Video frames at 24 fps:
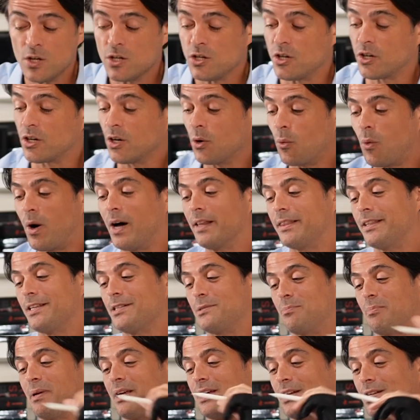You're gonna want
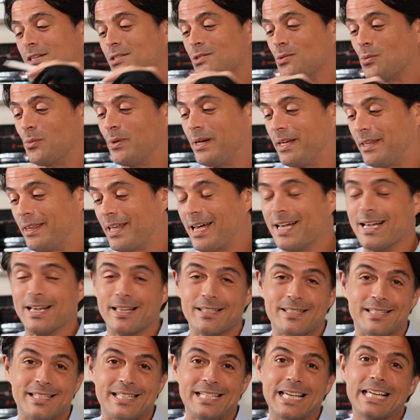this because with a
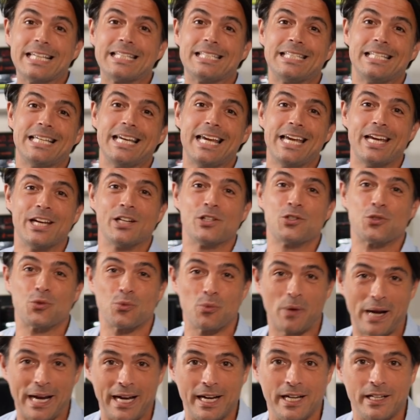60 inch
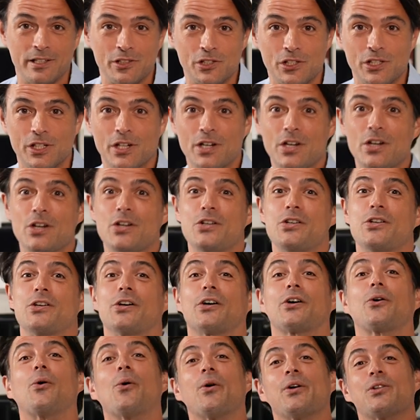range,
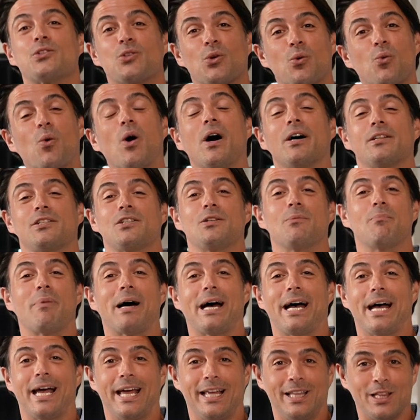you're going to want to
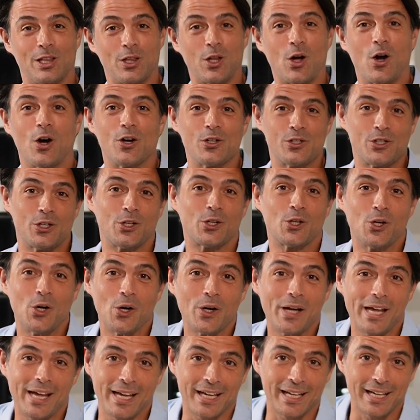buy larger
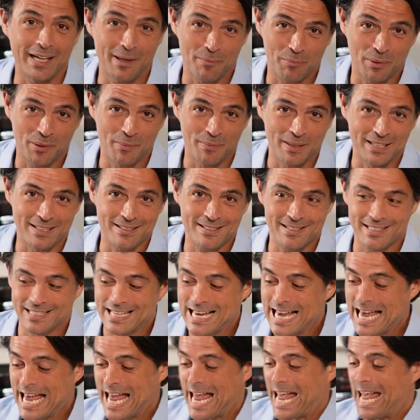cooking implements
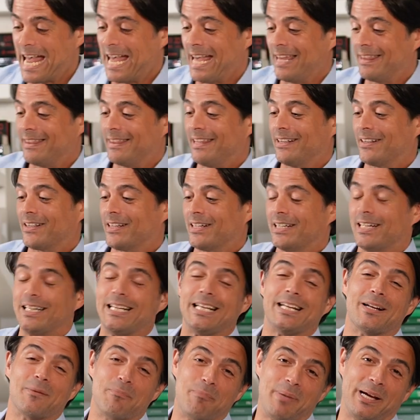and they're going to
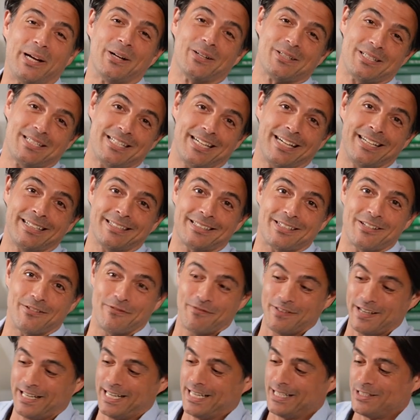need a bigger sink to
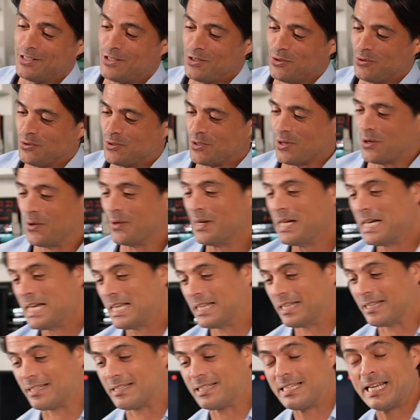fit into. So
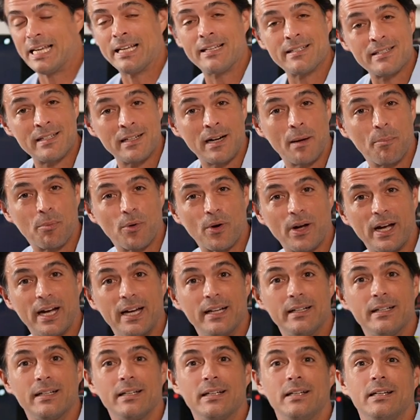the sink is an
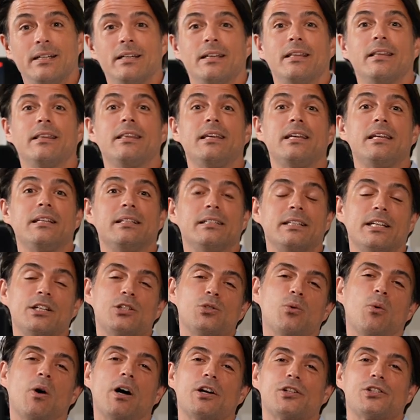upgrade, the
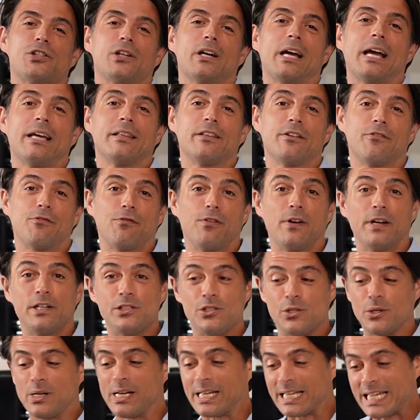dishwasher and the
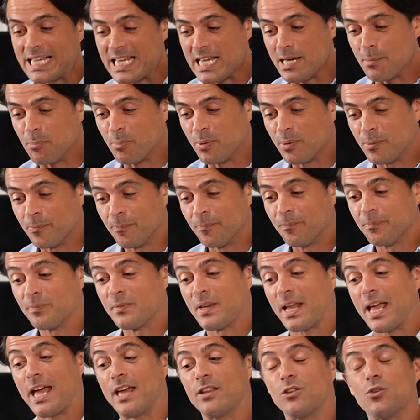fridge you can keep,
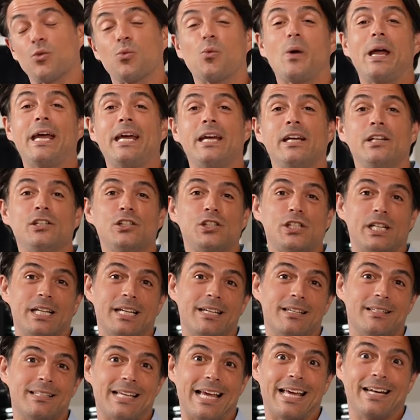and the range
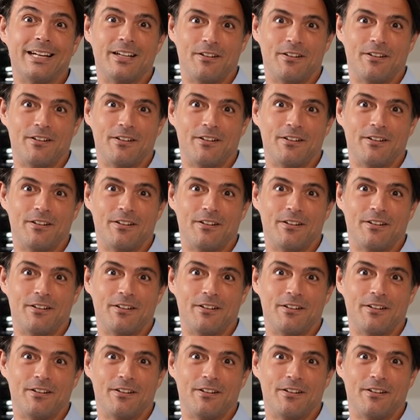is an